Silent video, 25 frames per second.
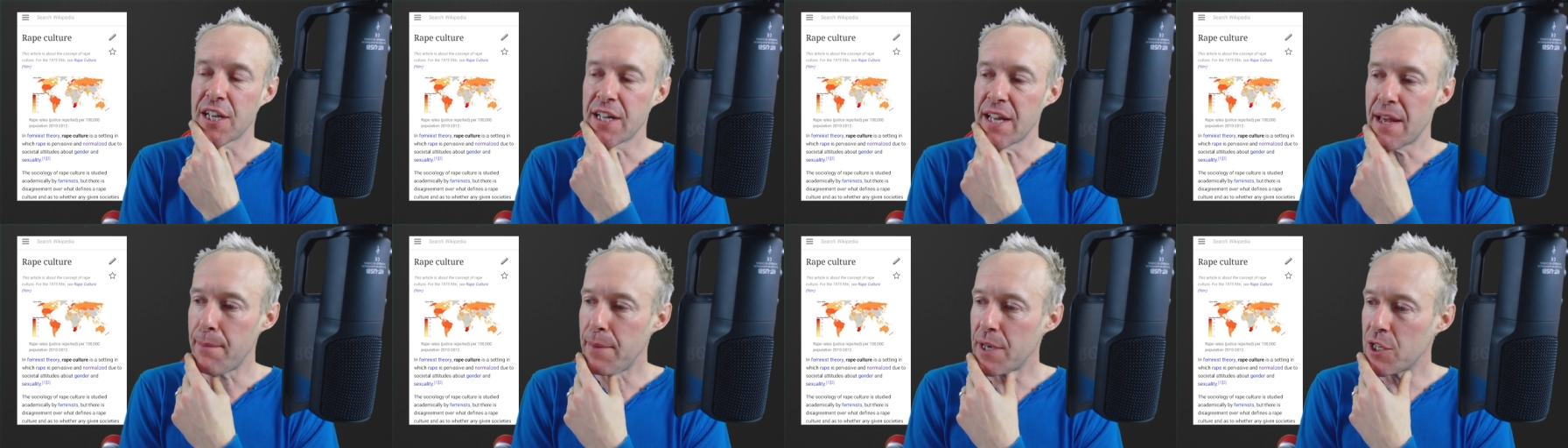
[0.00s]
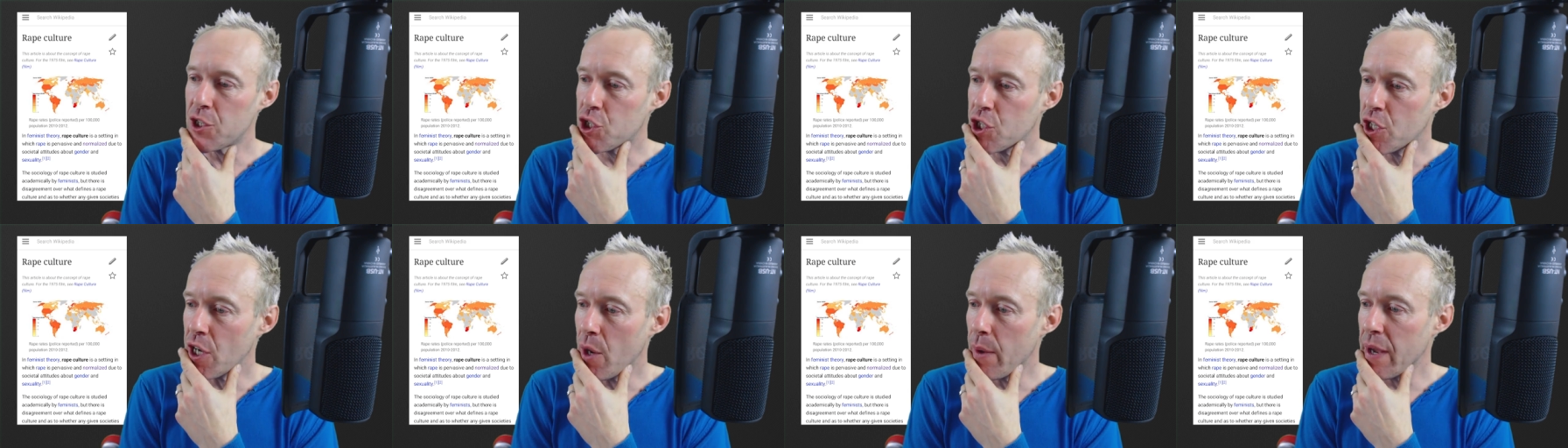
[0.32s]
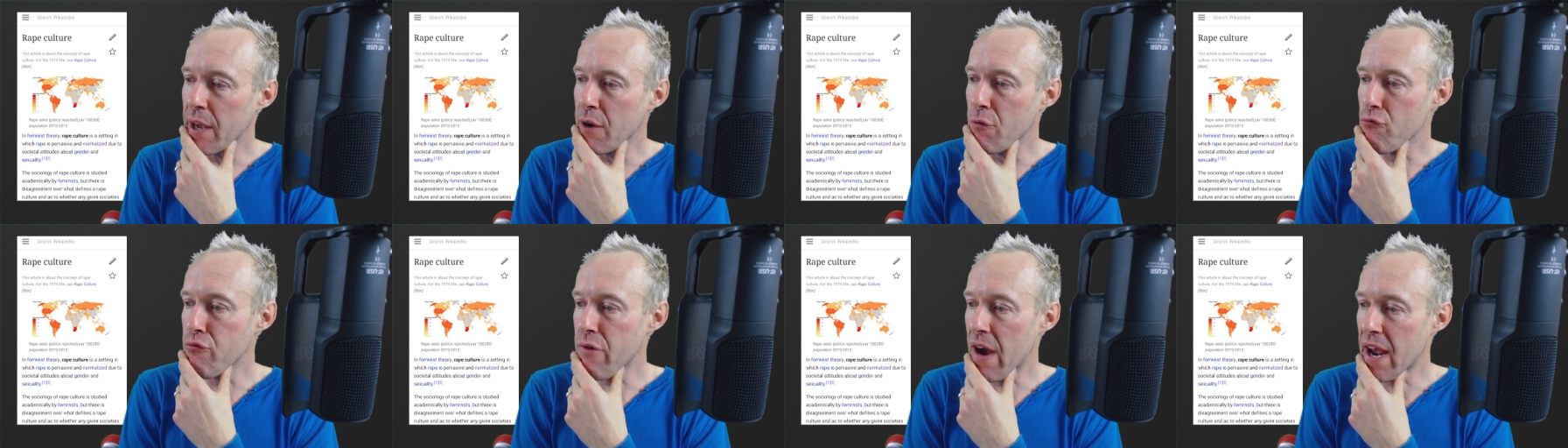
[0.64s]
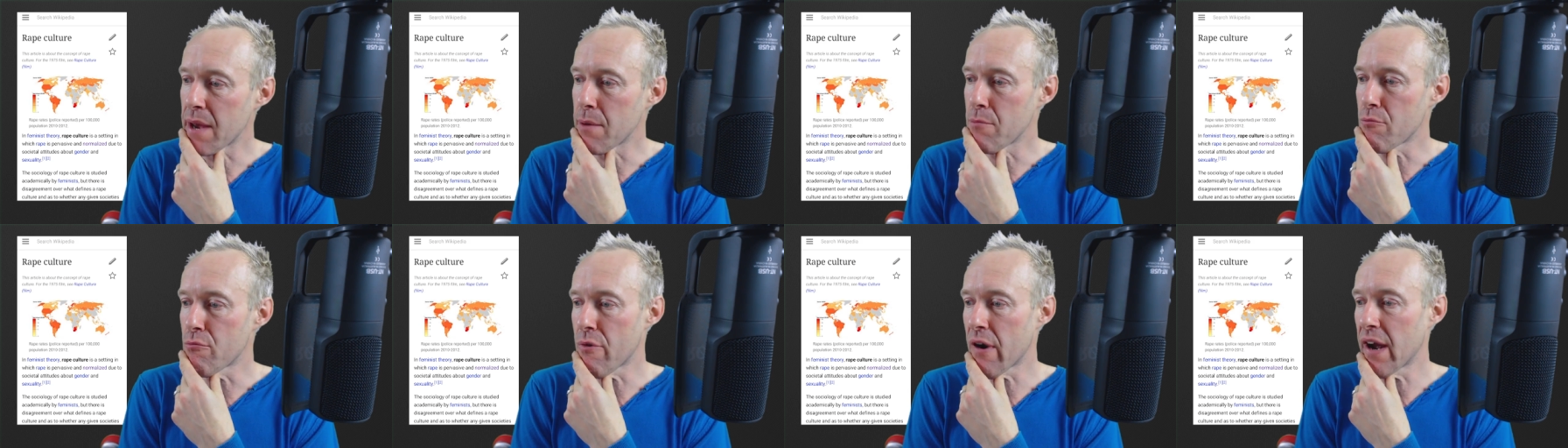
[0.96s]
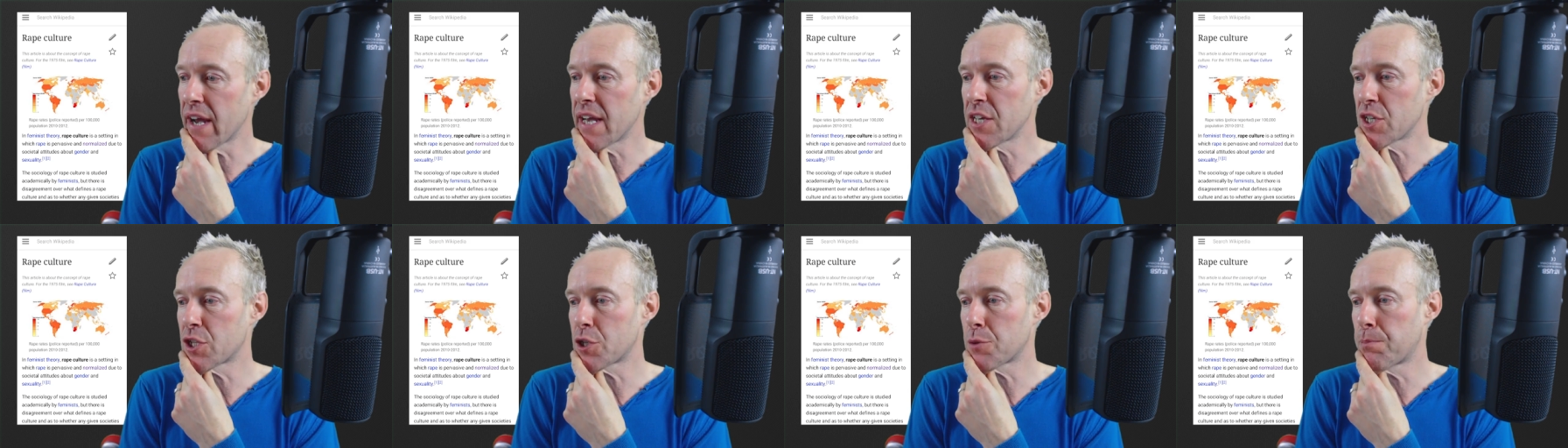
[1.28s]
an image showing rape
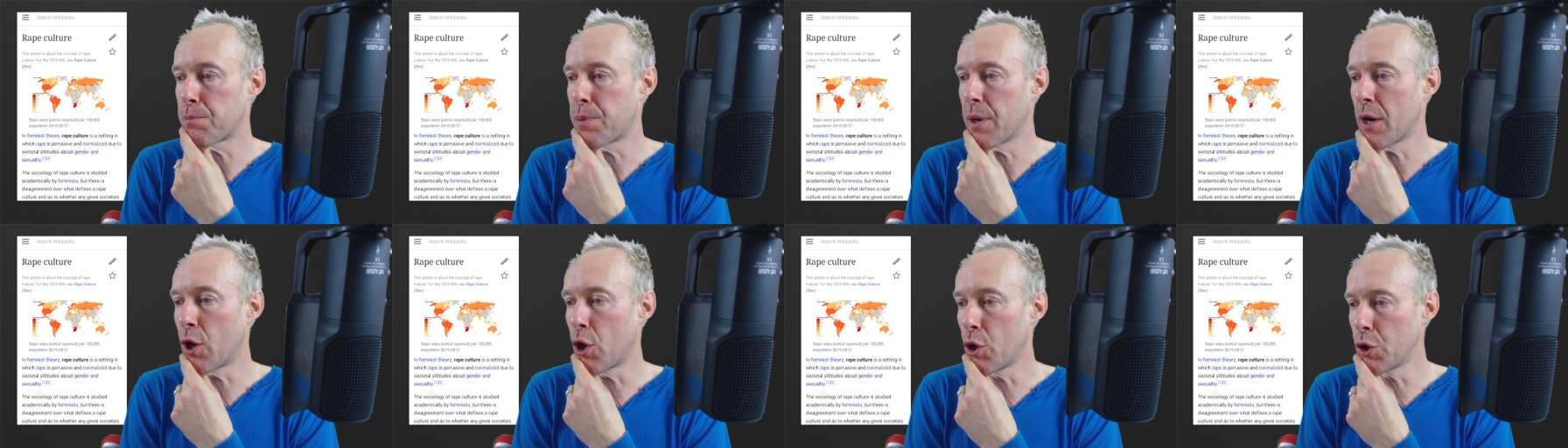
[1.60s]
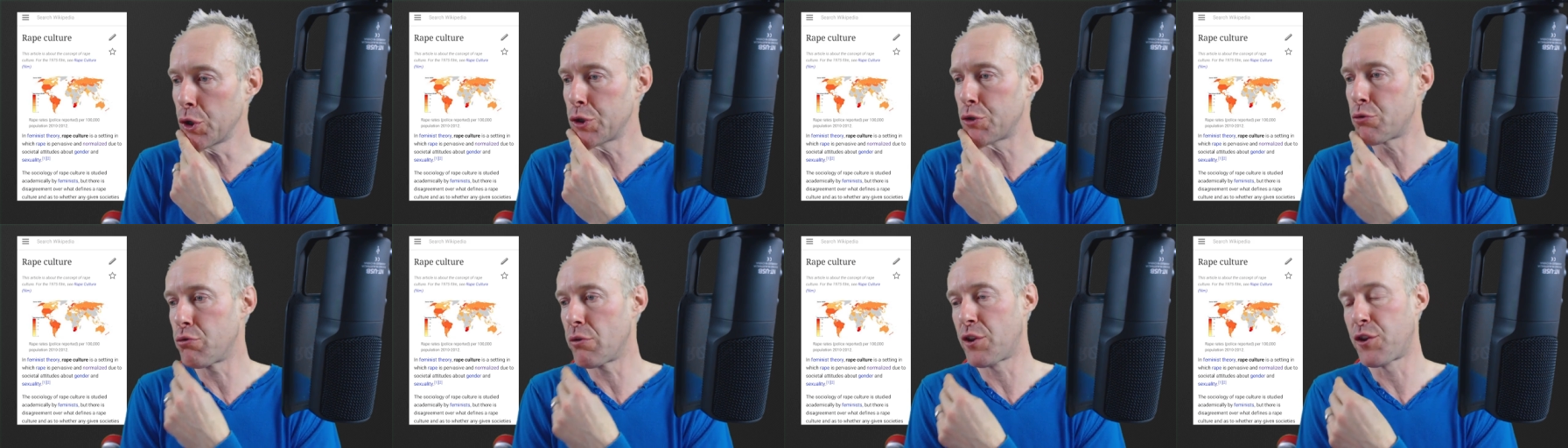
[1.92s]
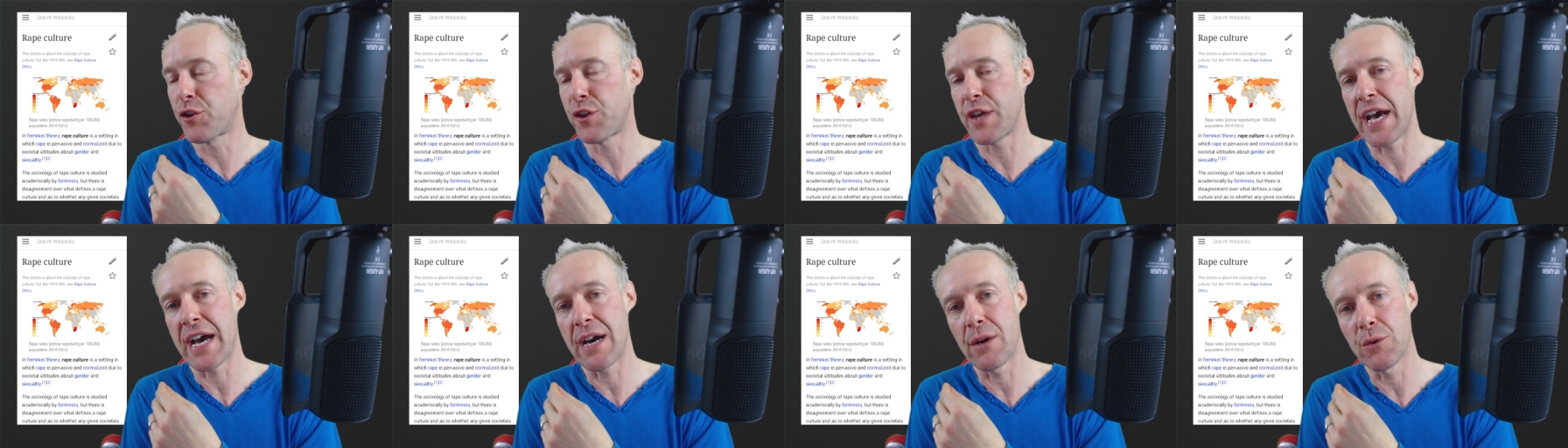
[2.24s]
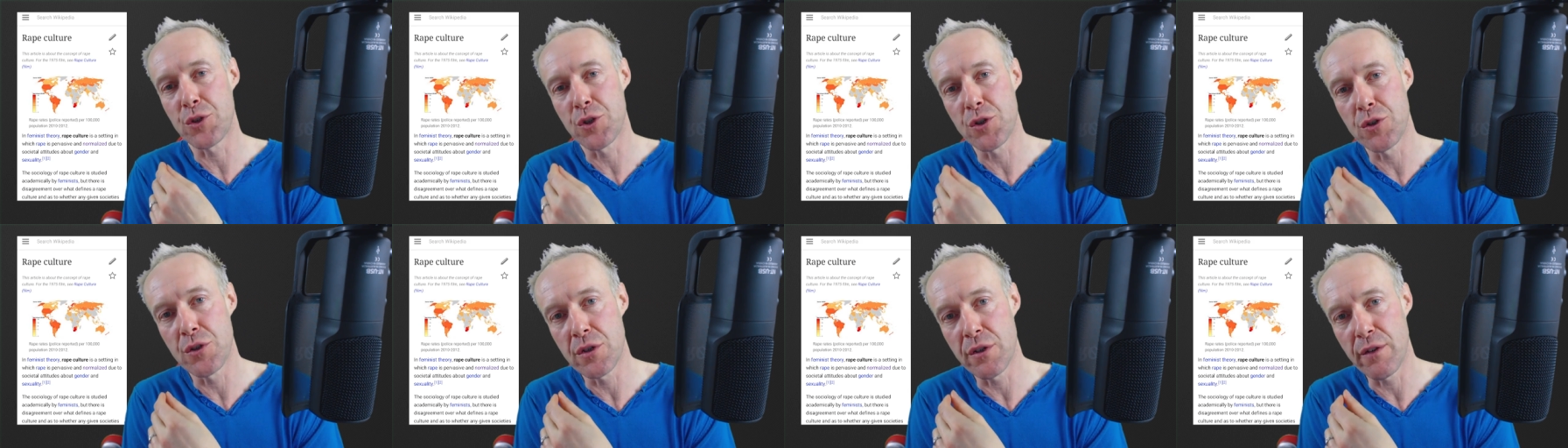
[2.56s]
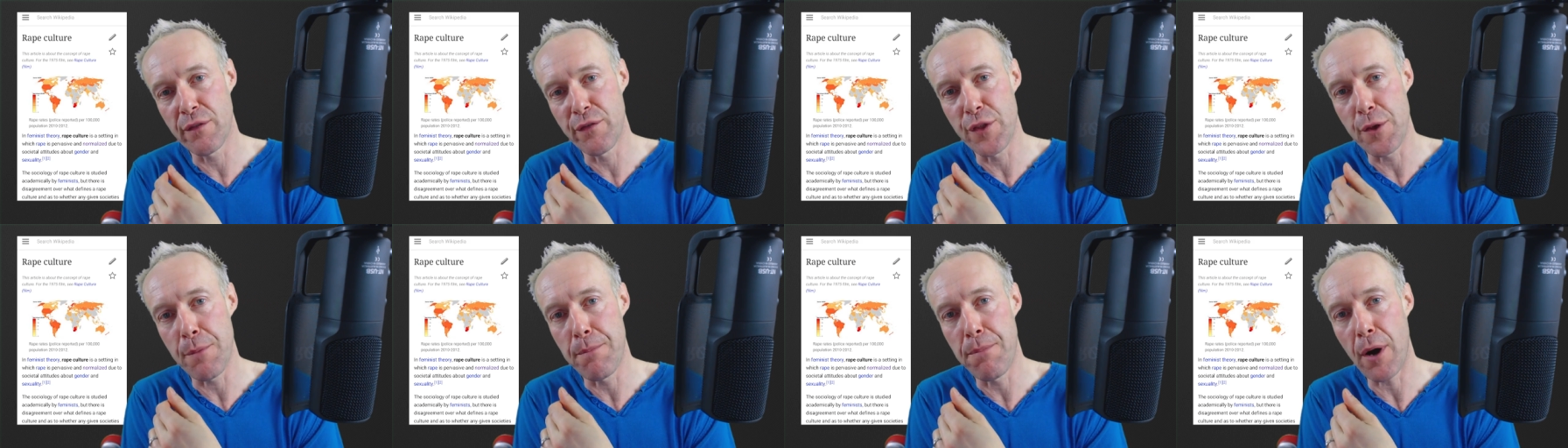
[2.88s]
rates per 100,000
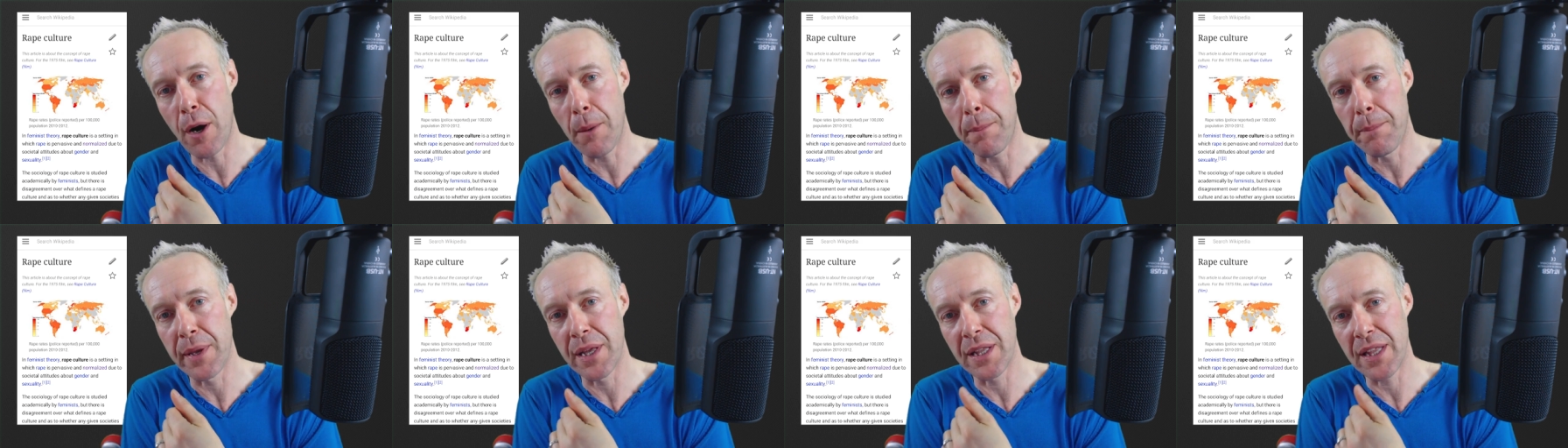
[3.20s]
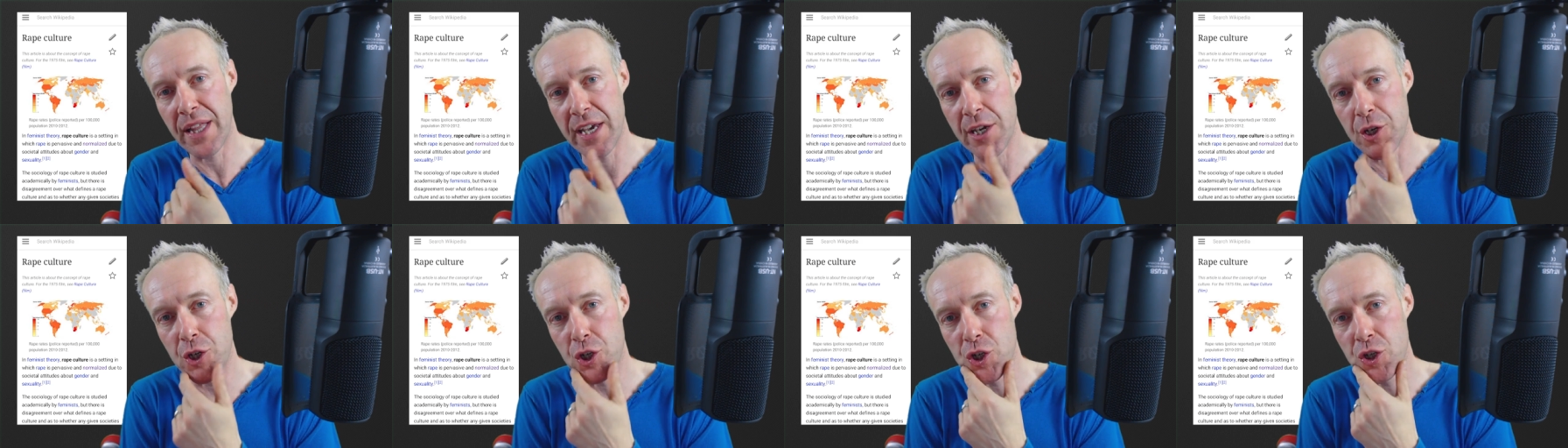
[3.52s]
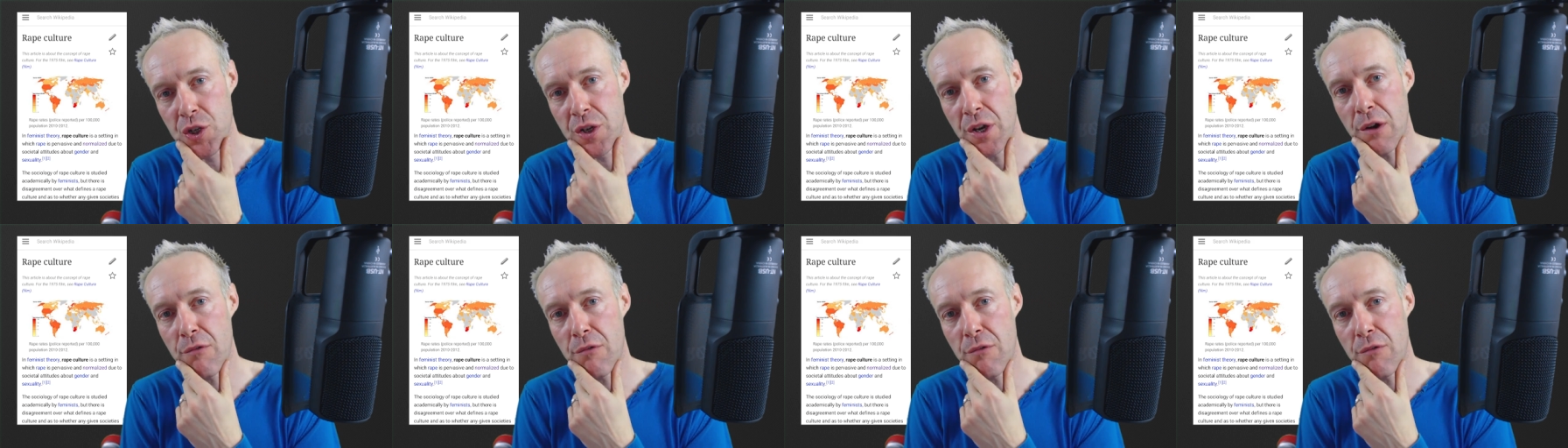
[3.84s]
of the population